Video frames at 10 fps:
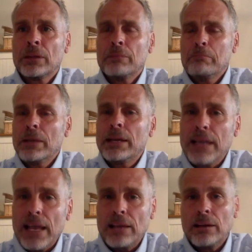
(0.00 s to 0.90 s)

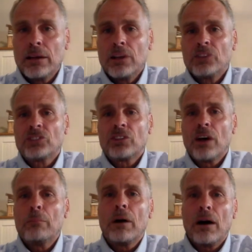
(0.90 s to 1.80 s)
mitigate
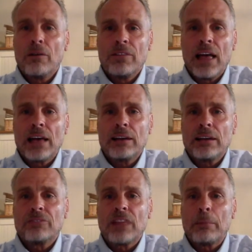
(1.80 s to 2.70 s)
some of that
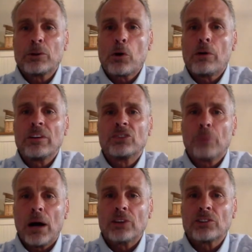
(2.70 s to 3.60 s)
inflammatory
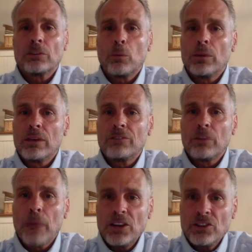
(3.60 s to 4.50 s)
response. With
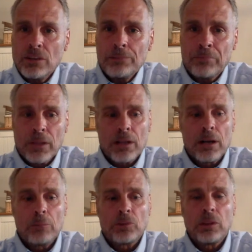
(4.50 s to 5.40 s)
inflammation
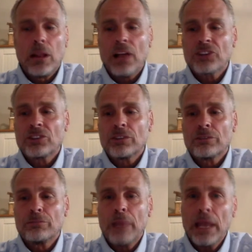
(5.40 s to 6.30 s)
comes lots
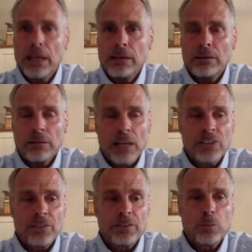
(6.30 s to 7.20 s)
of pain,
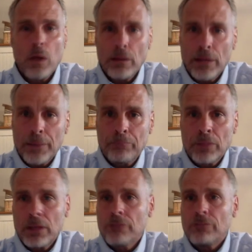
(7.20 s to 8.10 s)
lots of swelling,
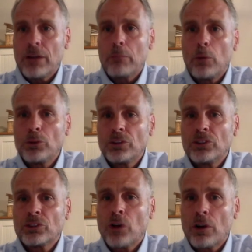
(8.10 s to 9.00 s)
fibrosis, scar